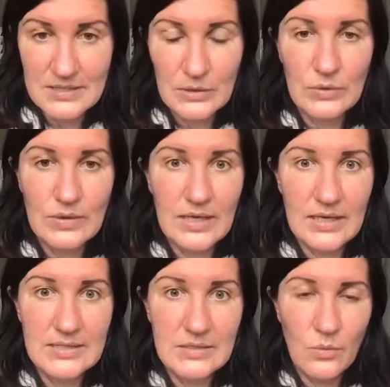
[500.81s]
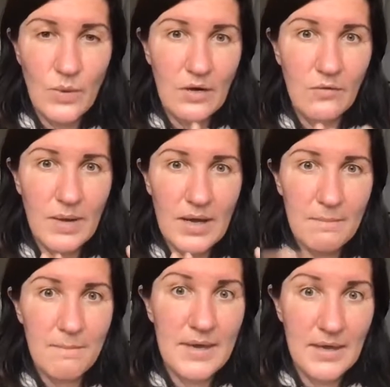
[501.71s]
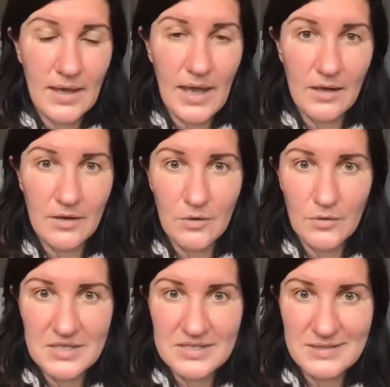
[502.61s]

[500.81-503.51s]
So that is one of my bigger categories.